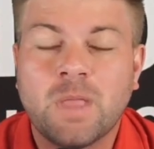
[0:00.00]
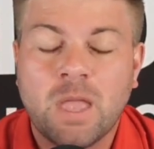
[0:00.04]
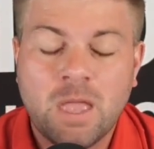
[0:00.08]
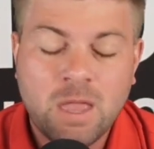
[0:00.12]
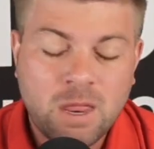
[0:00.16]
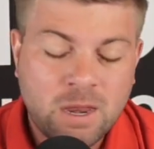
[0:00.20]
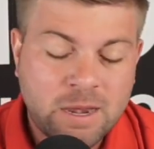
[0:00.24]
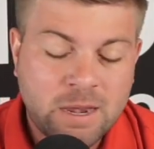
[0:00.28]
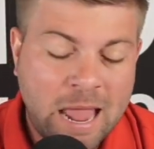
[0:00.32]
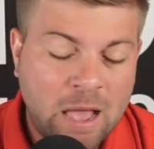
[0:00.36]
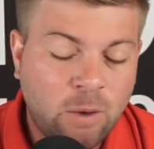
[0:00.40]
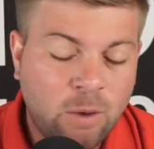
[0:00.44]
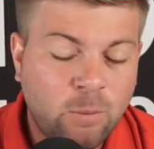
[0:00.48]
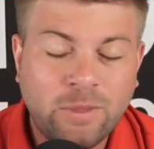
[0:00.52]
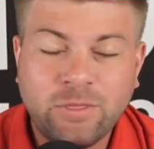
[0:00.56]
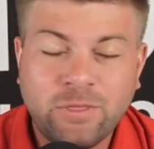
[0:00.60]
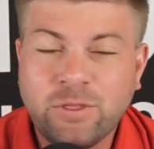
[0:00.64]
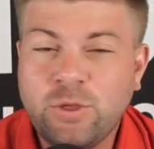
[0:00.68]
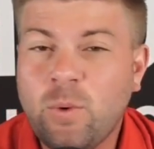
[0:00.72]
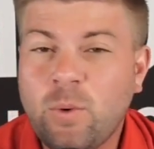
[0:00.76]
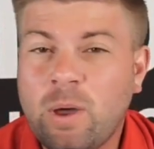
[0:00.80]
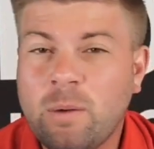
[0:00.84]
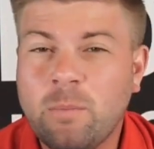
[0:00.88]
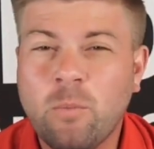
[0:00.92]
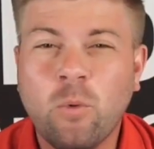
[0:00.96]
Now, whether
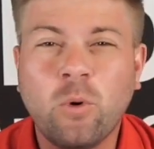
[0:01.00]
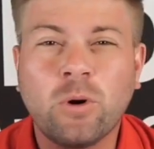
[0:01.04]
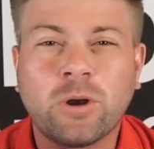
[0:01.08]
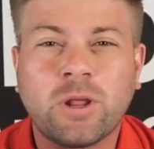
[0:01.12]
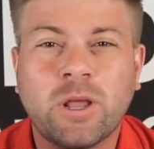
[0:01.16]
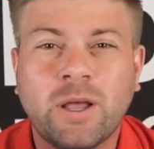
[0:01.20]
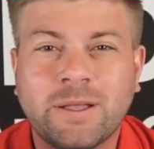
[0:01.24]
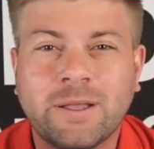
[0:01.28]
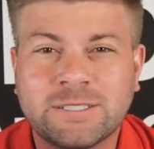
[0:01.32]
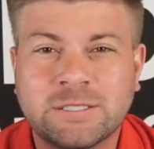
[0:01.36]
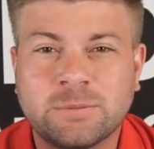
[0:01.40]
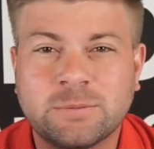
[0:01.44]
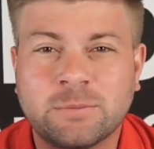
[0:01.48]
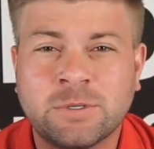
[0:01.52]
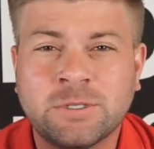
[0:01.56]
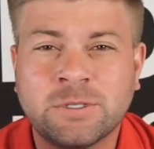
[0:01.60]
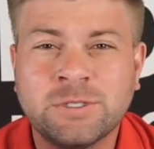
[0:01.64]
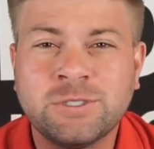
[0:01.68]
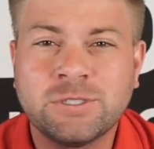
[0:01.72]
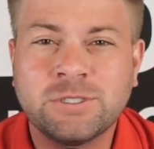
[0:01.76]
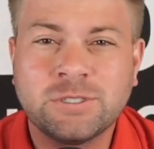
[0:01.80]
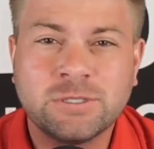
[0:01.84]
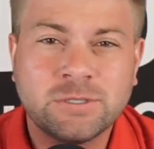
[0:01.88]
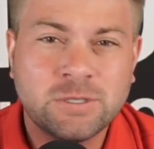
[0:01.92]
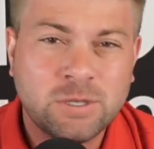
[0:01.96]
you want more
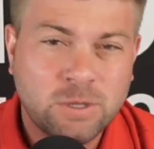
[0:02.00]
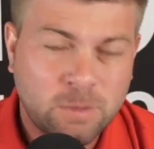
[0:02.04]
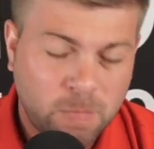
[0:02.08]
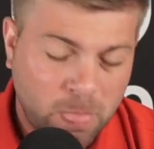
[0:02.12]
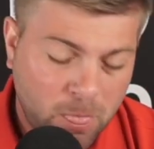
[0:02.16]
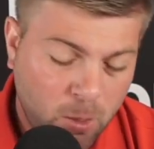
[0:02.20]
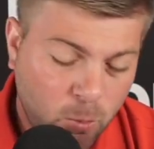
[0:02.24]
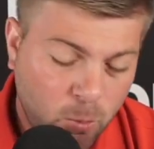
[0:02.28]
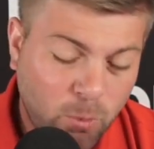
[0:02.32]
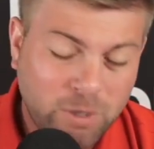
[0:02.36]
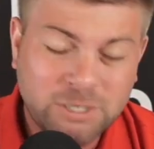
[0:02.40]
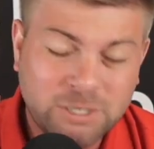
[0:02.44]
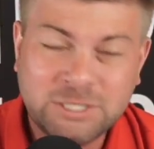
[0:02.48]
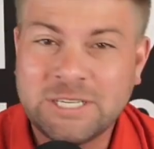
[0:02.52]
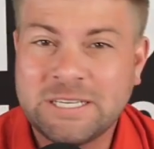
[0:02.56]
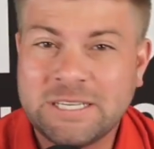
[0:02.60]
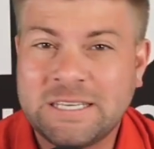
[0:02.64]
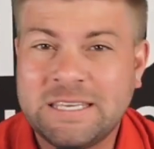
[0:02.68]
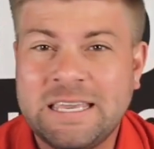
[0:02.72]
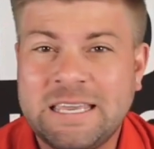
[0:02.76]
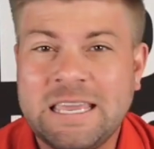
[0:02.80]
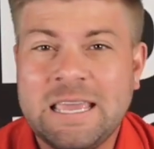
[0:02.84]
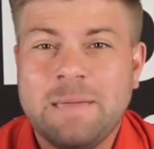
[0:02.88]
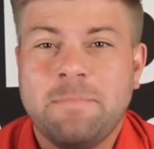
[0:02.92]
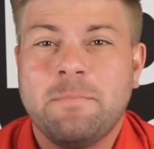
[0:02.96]
customers, want to
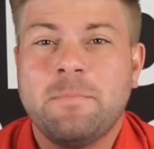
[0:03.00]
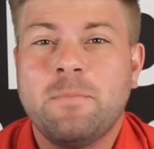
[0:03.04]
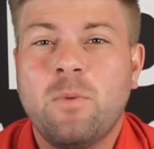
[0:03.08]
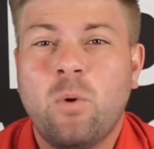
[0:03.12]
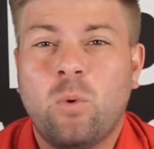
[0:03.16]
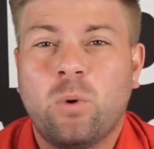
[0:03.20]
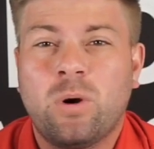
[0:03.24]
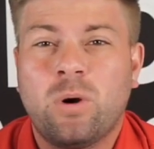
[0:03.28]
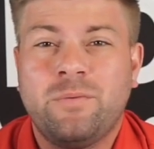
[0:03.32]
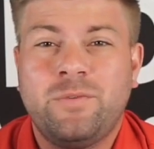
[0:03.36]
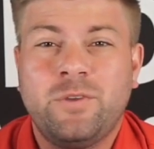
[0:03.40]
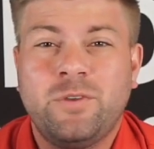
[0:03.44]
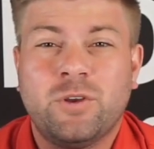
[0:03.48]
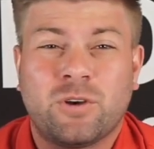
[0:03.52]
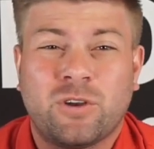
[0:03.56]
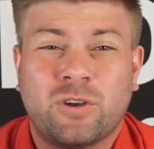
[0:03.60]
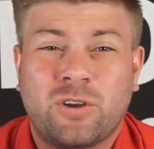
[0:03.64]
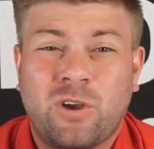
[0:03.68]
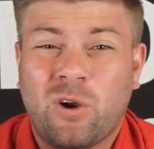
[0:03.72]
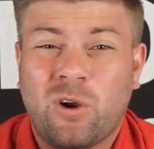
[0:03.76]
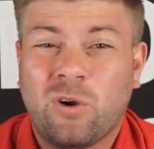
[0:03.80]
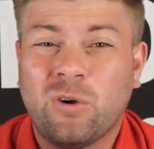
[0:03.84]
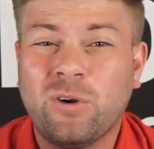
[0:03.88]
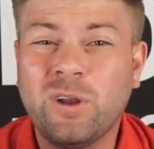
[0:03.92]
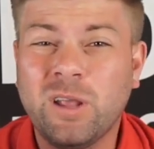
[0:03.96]
keep more of your
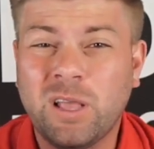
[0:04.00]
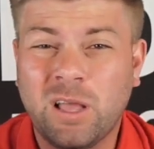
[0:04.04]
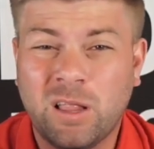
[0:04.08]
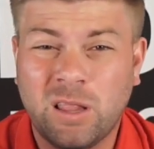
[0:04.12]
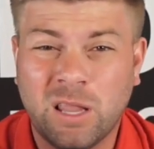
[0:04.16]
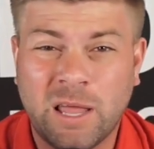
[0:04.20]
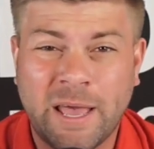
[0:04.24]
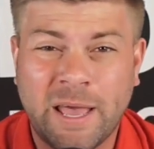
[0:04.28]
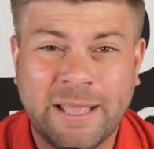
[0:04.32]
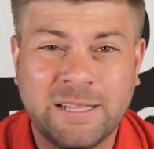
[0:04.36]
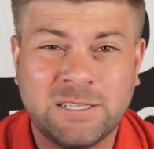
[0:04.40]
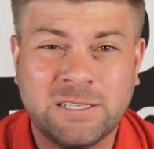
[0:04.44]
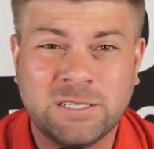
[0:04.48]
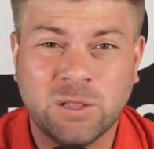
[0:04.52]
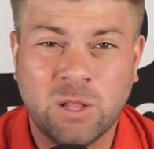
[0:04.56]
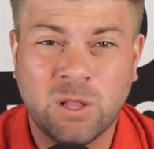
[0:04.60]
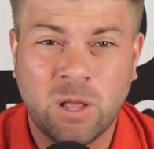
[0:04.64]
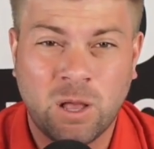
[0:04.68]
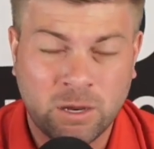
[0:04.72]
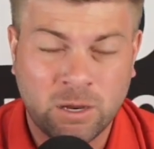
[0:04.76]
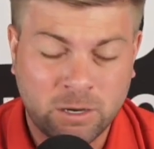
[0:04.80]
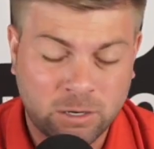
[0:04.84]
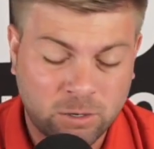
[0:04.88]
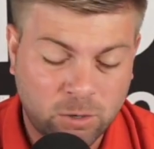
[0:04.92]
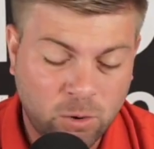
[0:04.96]
current clients
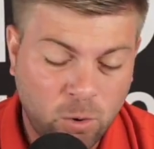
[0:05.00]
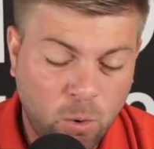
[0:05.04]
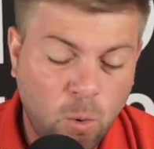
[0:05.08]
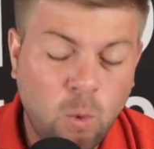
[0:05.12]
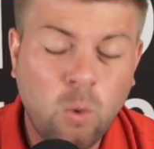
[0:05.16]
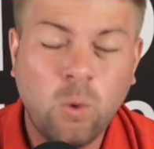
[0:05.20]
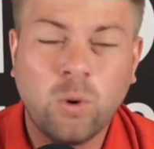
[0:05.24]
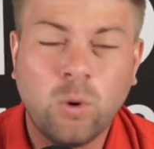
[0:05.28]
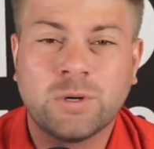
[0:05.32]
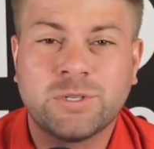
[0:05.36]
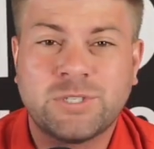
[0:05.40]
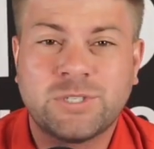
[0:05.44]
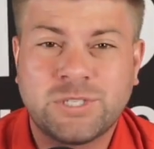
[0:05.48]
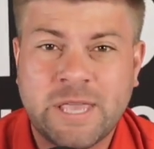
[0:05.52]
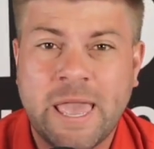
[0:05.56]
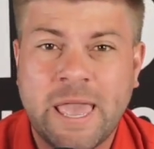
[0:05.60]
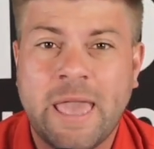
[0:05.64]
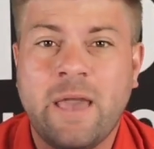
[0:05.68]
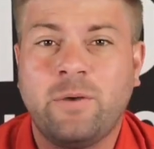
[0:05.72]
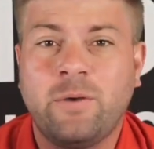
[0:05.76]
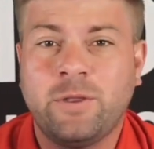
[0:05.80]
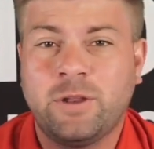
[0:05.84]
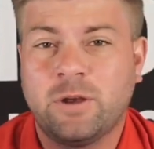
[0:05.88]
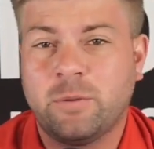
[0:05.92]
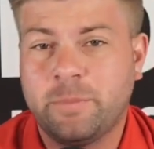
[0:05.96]
longer, or
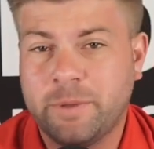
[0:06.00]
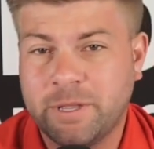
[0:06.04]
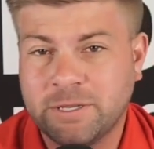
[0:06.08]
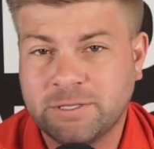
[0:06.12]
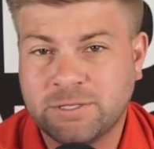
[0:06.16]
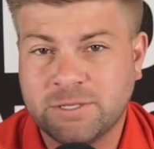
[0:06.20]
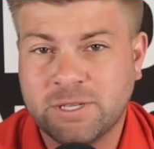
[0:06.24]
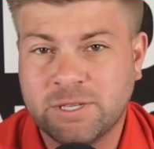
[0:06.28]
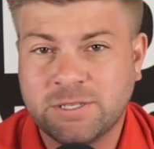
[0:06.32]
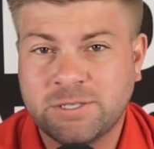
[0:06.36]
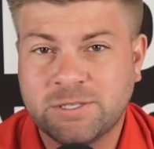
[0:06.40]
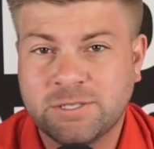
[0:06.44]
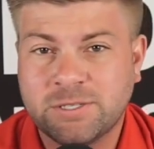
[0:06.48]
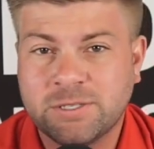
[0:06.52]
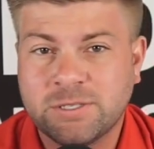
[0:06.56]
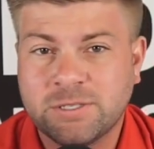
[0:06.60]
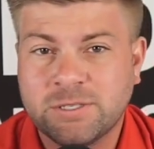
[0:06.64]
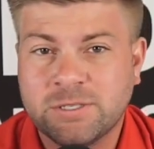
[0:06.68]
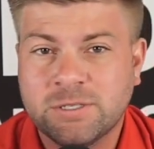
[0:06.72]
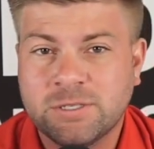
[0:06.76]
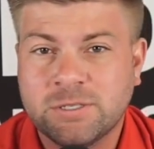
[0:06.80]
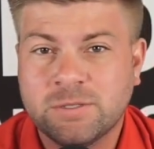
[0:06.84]
scale your business,